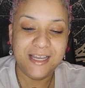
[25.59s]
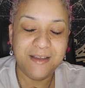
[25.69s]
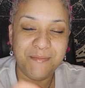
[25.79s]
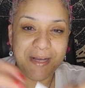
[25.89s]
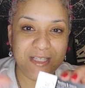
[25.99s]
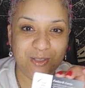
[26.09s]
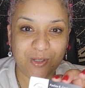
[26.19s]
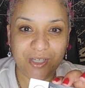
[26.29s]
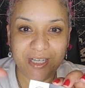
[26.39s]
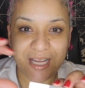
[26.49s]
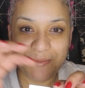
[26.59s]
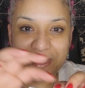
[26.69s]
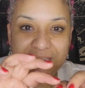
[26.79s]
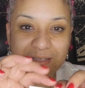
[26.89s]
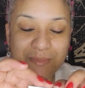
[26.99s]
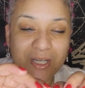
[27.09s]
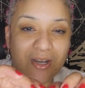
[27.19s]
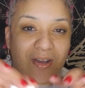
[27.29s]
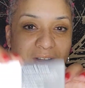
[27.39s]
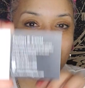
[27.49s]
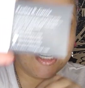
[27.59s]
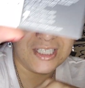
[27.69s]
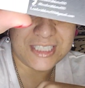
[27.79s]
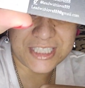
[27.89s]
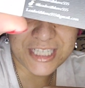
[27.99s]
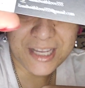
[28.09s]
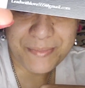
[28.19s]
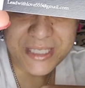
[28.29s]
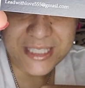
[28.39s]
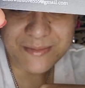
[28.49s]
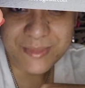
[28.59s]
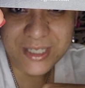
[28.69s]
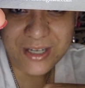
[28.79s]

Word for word: And my daughter got me some cards. She got me some